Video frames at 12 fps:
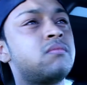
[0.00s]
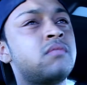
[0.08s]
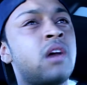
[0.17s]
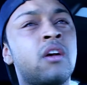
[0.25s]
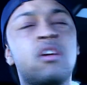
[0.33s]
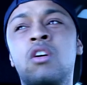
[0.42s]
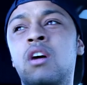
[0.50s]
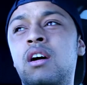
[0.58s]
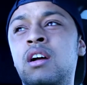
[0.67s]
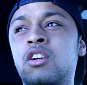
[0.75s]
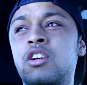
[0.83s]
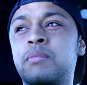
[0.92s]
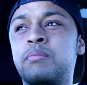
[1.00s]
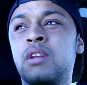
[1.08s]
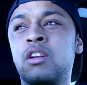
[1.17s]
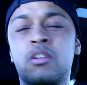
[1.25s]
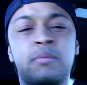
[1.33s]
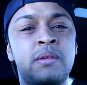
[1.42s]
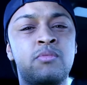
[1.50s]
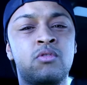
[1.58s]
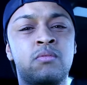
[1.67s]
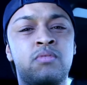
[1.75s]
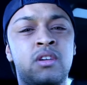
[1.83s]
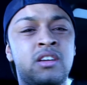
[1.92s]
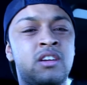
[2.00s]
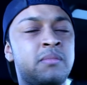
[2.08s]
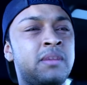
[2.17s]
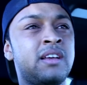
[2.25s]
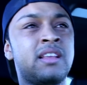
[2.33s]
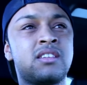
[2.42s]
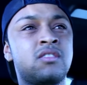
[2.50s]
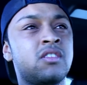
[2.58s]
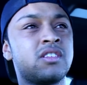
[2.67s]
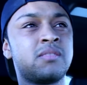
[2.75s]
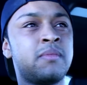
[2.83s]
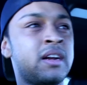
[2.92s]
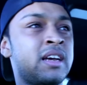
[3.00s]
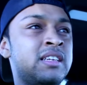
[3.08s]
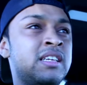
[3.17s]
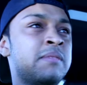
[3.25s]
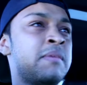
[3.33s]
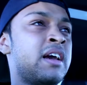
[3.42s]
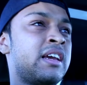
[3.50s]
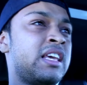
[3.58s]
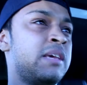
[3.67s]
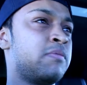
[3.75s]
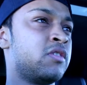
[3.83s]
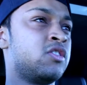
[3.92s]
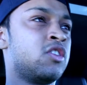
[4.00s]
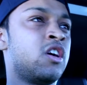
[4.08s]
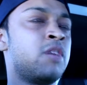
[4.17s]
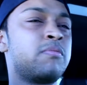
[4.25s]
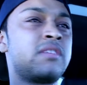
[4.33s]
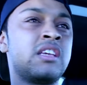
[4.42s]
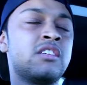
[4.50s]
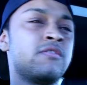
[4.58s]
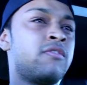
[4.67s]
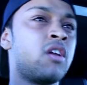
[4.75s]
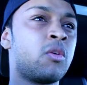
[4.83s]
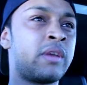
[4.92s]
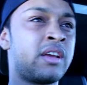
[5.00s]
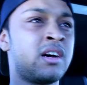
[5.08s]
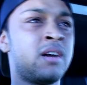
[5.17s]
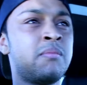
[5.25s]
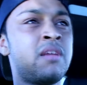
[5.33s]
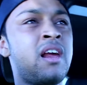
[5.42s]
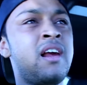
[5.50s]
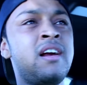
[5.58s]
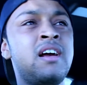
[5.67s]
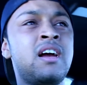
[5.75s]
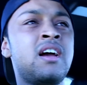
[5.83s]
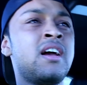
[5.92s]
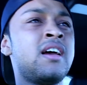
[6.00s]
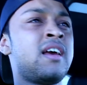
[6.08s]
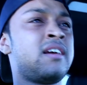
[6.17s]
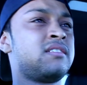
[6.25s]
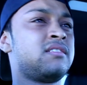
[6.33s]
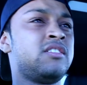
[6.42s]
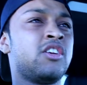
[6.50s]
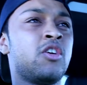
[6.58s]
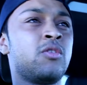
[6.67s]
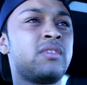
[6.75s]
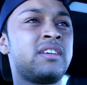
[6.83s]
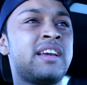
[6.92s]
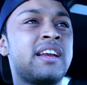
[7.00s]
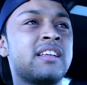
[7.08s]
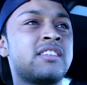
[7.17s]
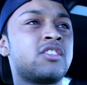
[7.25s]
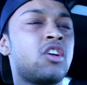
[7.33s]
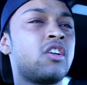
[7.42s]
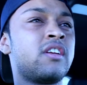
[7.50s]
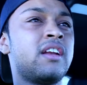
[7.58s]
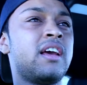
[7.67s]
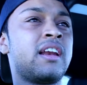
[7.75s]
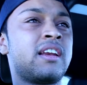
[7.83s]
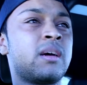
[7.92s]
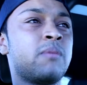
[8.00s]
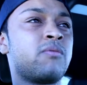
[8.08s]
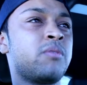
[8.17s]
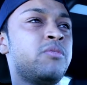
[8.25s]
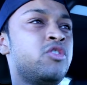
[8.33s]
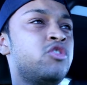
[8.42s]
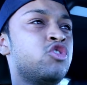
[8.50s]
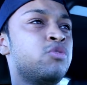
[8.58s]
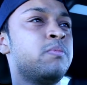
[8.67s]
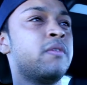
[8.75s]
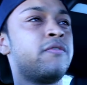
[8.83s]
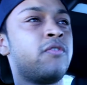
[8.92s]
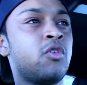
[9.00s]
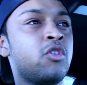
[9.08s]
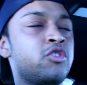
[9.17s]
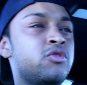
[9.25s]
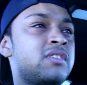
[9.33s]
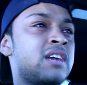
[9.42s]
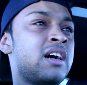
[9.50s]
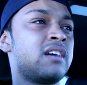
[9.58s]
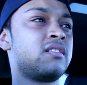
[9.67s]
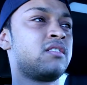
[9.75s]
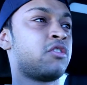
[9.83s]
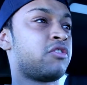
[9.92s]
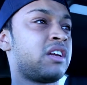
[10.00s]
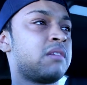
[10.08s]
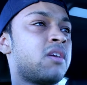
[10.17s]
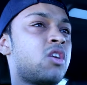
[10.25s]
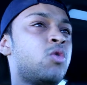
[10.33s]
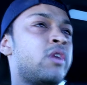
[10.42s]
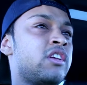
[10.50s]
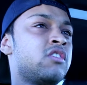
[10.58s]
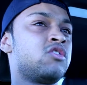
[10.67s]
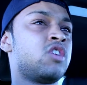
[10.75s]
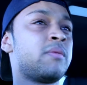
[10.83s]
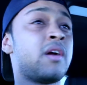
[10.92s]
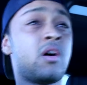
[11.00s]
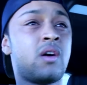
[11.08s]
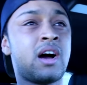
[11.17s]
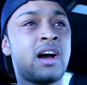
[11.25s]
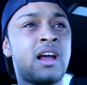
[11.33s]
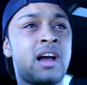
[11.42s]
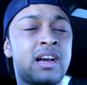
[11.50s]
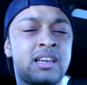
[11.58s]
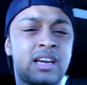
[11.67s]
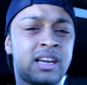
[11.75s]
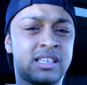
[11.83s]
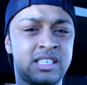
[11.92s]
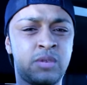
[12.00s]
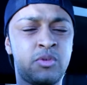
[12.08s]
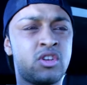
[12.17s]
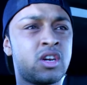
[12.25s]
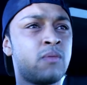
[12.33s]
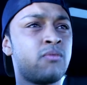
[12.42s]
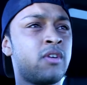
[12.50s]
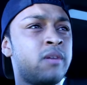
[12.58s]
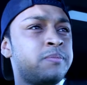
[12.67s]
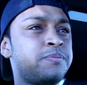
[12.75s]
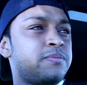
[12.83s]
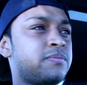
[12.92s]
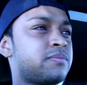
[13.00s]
Now, a lot of people are probably going to be like, that's not a smart idea, man. Keep your job, get your following up, you know, get a solid income from YouTube before you start, you know, thinking about quitting your job. Now, I can see where you come from,